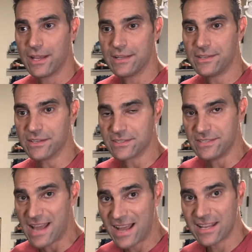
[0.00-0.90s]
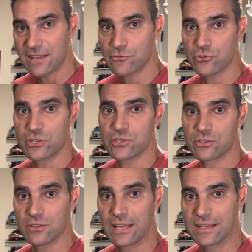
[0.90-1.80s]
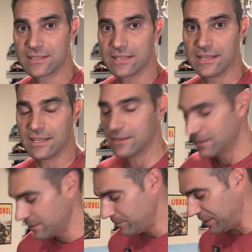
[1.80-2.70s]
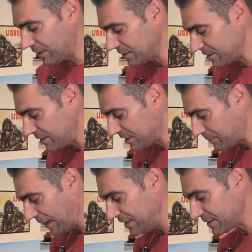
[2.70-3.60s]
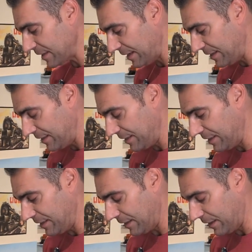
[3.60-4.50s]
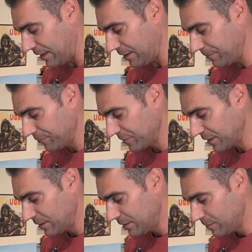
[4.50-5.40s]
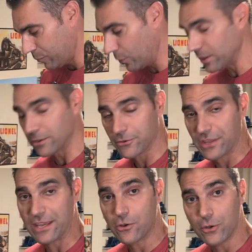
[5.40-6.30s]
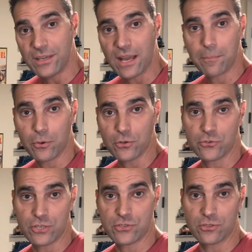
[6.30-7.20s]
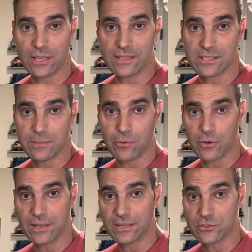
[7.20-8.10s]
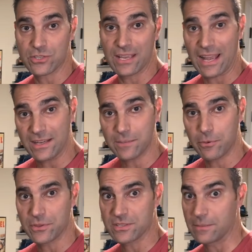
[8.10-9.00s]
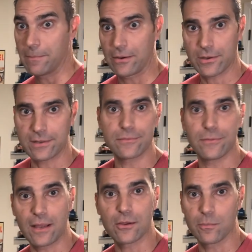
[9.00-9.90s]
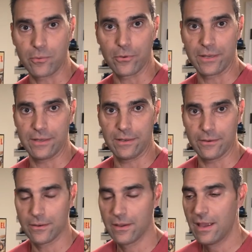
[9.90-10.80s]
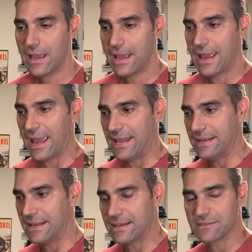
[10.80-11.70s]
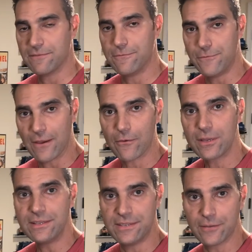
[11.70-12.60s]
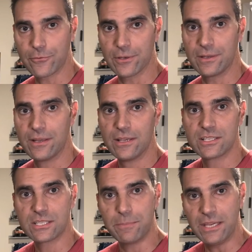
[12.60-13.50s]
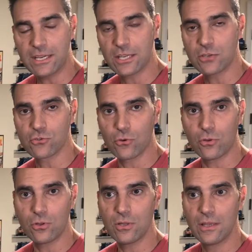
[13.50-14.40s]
does not have traditional legacy in it because of the space in the boiler. They could not put a traditional legacy board in here, so they had to put this American Flyer board in here. And it has a very different speed control